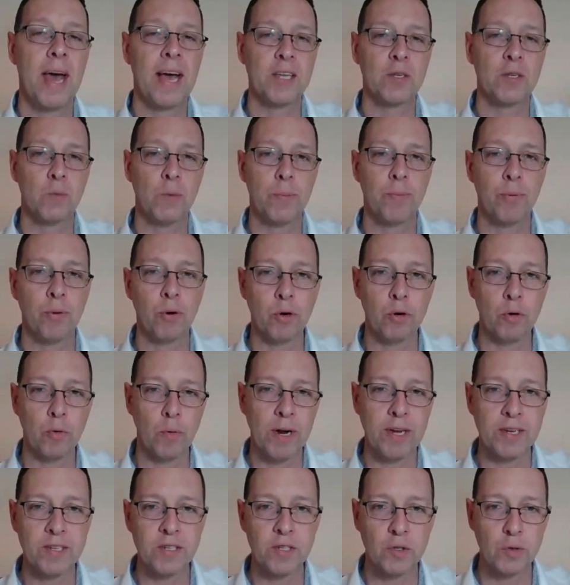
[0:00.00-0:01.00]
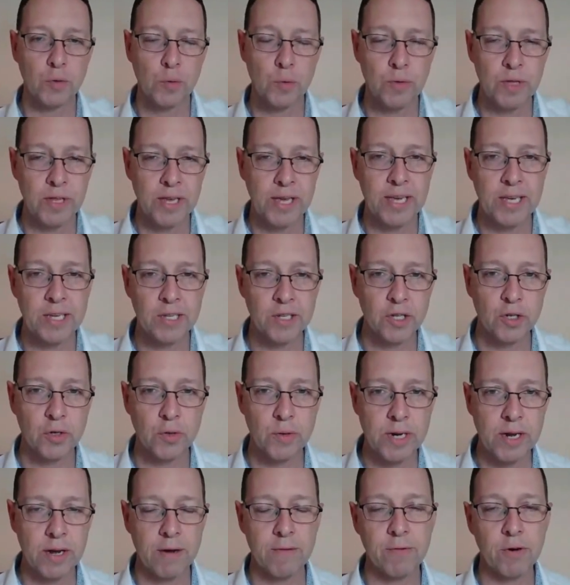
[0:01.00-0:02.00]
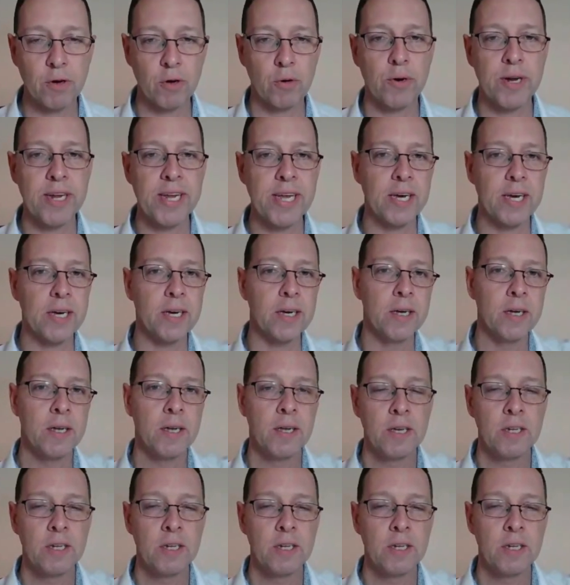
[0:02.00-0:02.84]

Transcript: as we progress through the history of Korea,